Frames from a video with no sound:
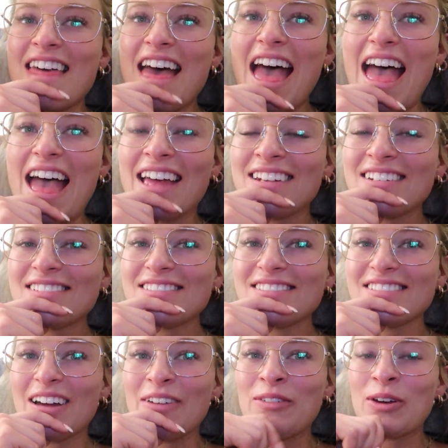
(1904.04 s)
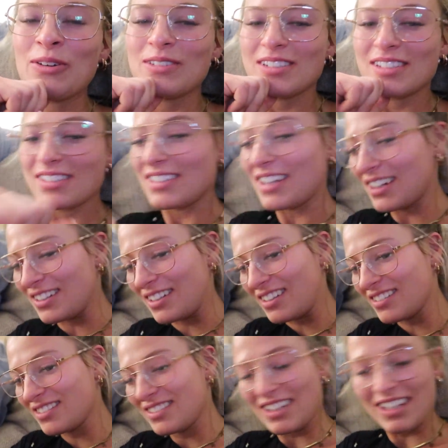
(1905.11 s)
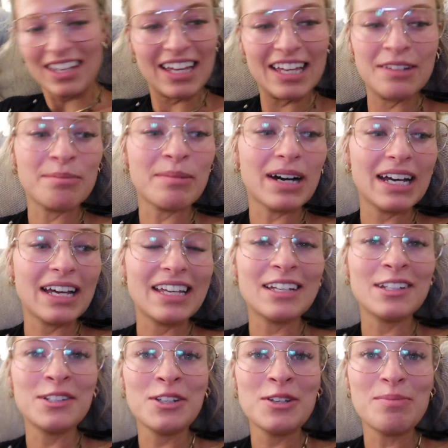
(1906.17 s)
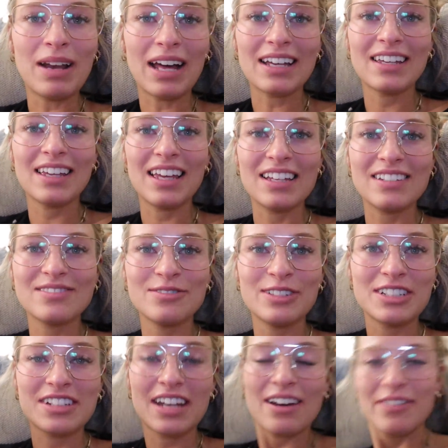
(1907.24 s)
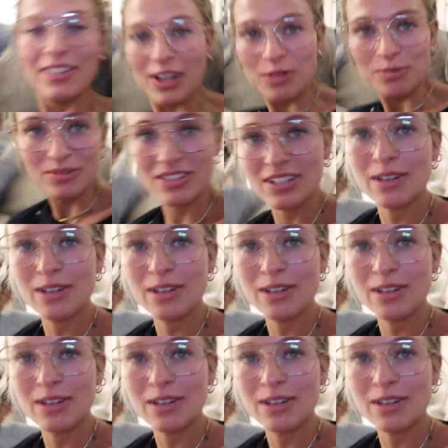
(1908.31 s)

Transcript: then I'm going to snuggle in my new blanket, which I haven't opened